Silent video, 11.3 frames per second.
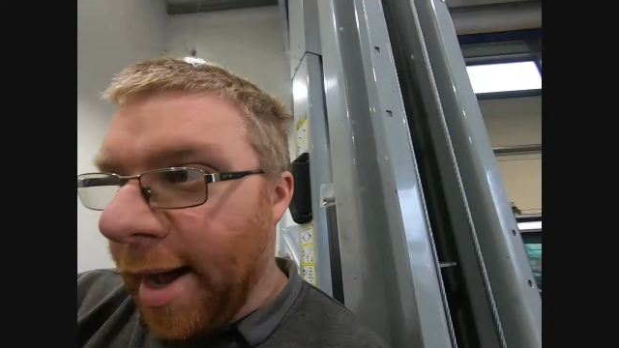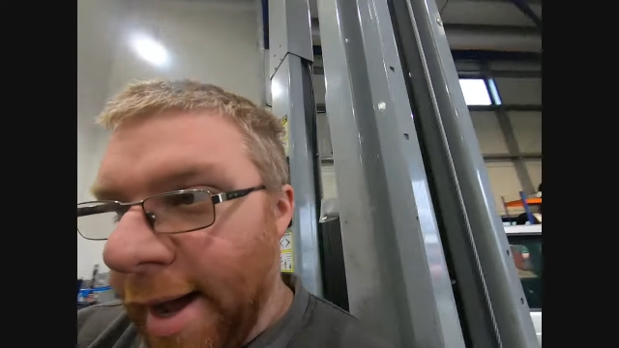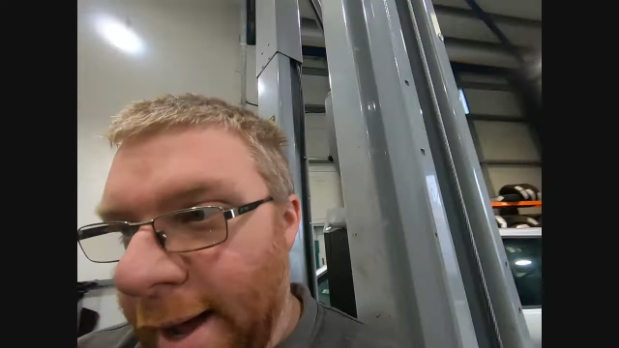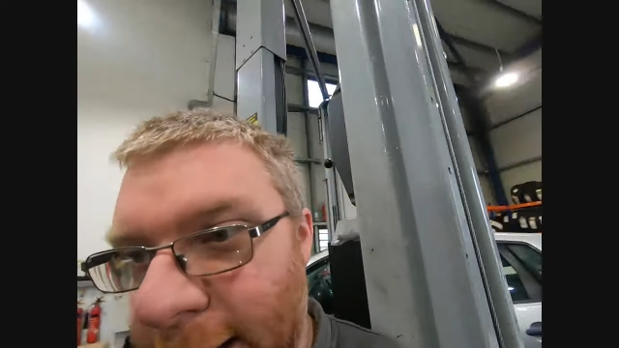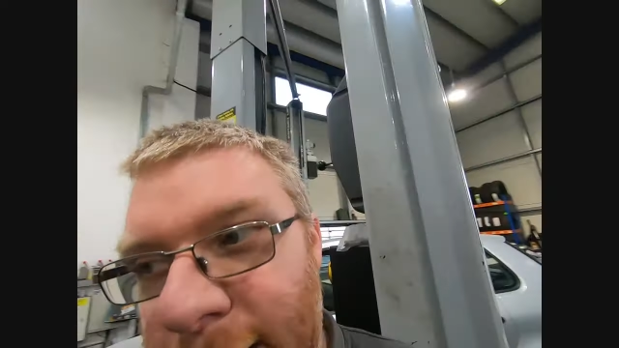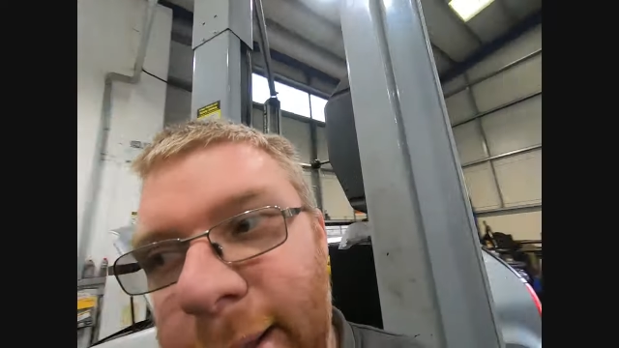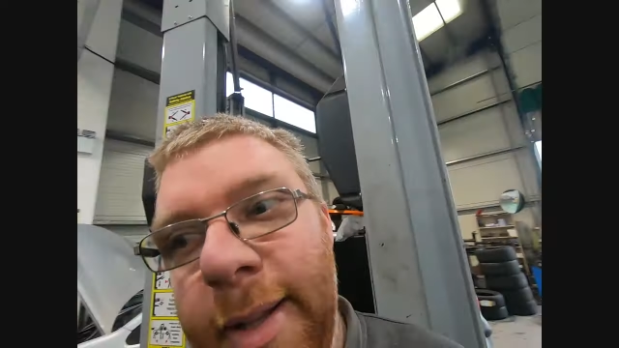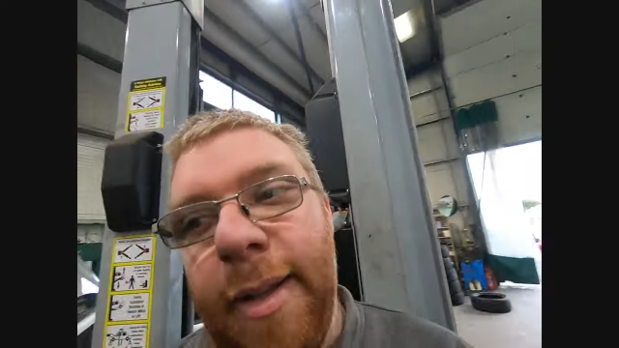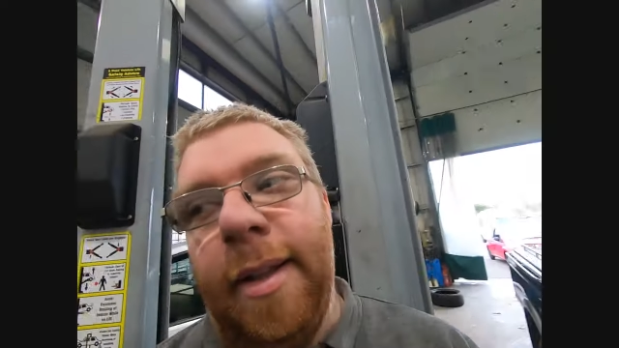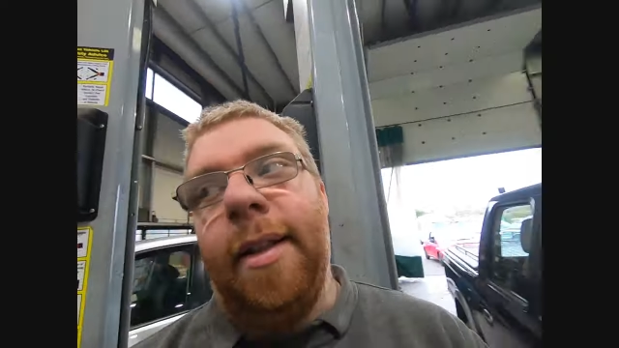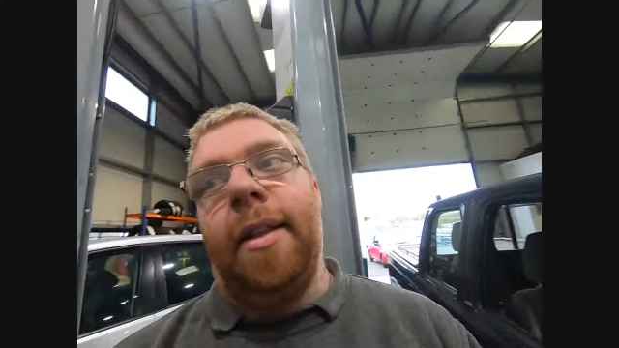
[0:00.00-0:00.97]

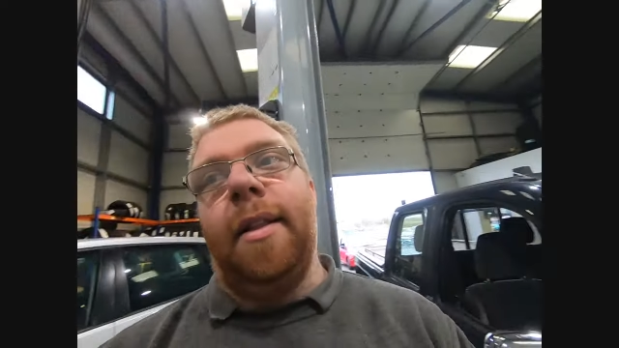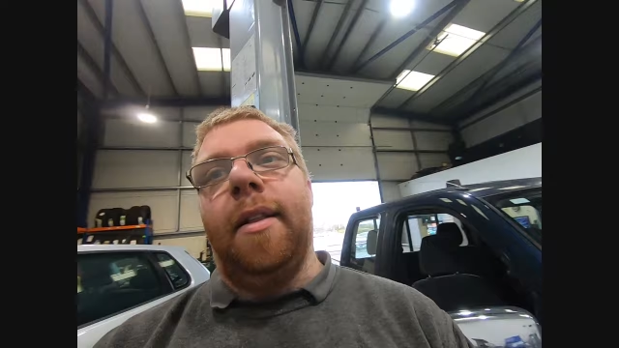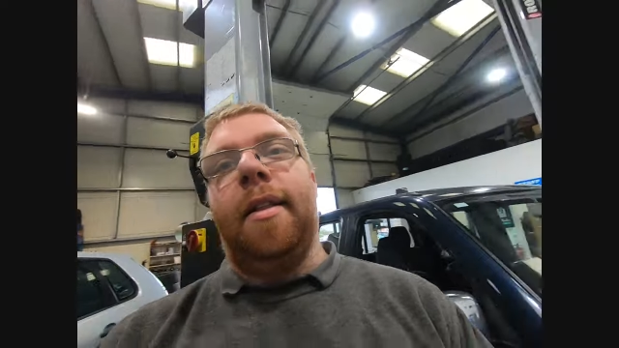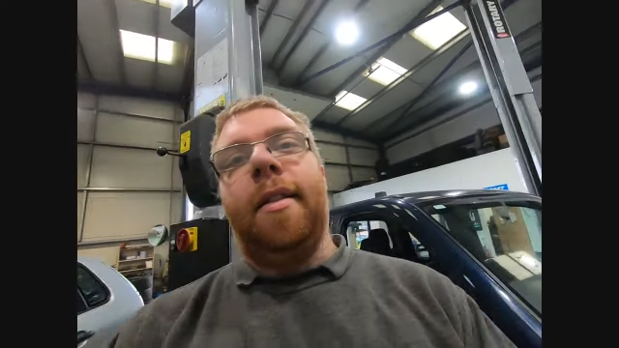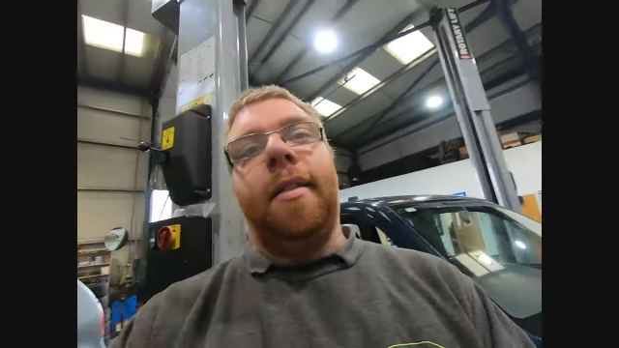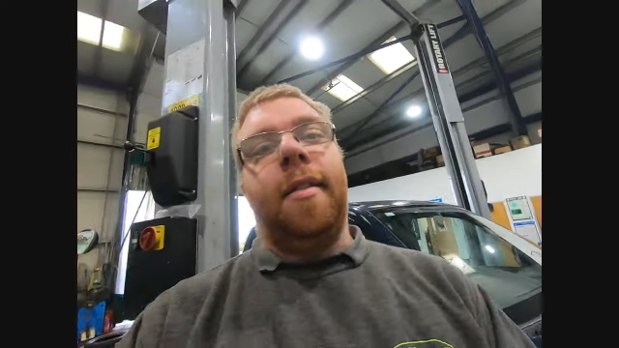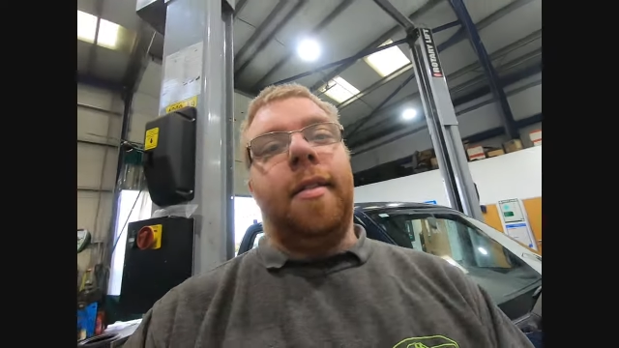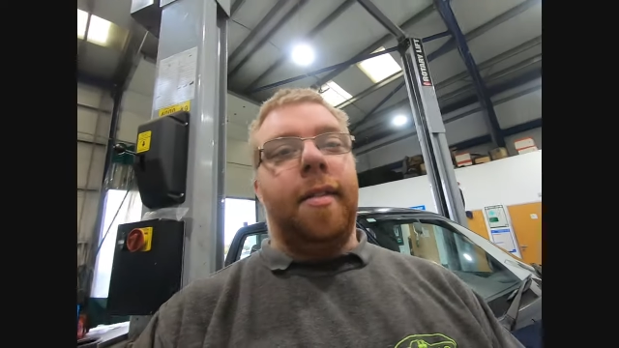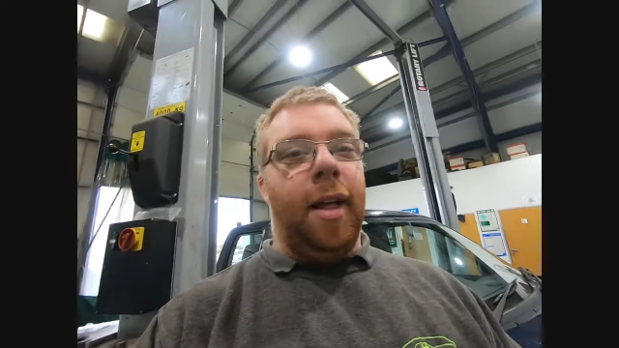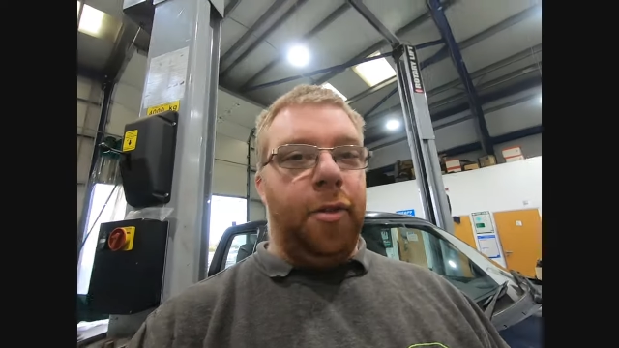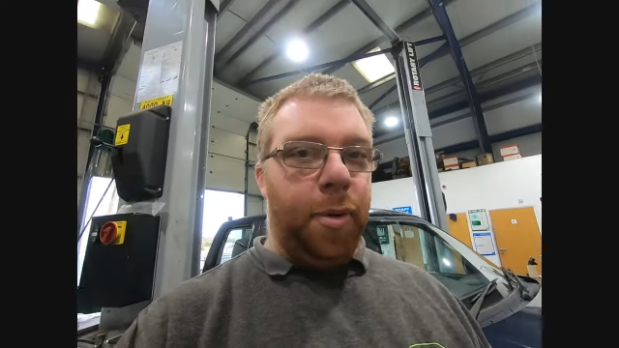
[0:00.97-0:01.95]
And
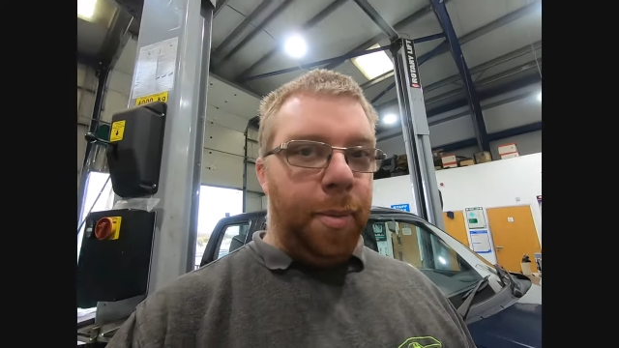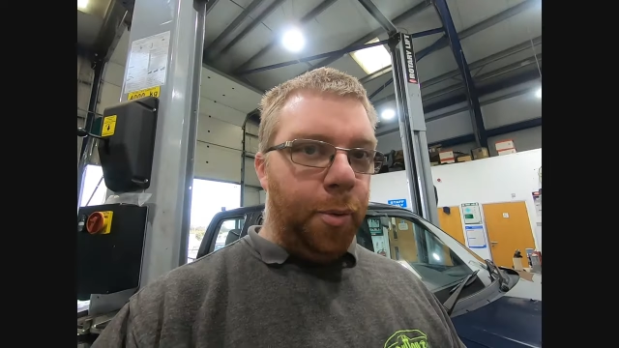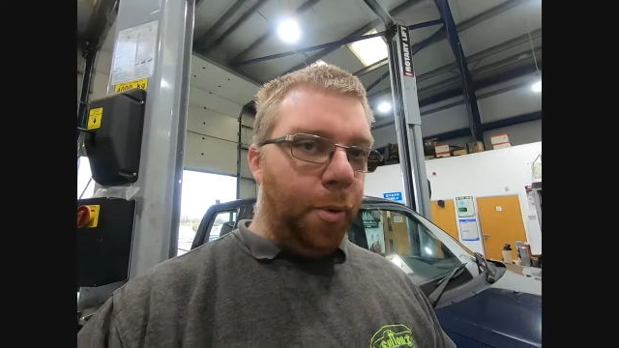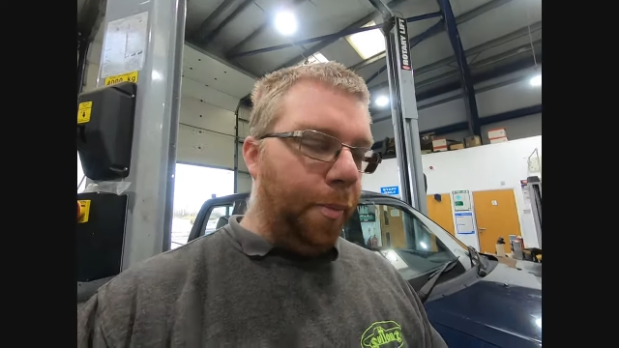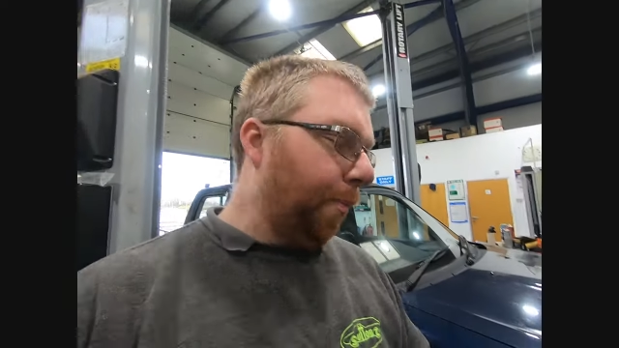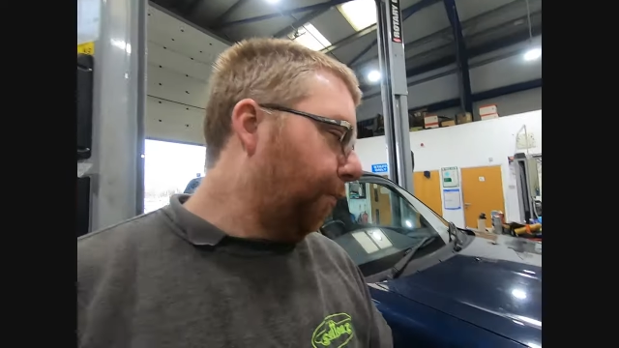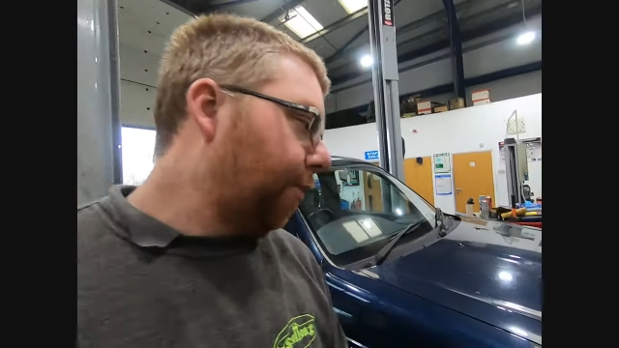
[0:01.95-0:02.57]
that's what I bought.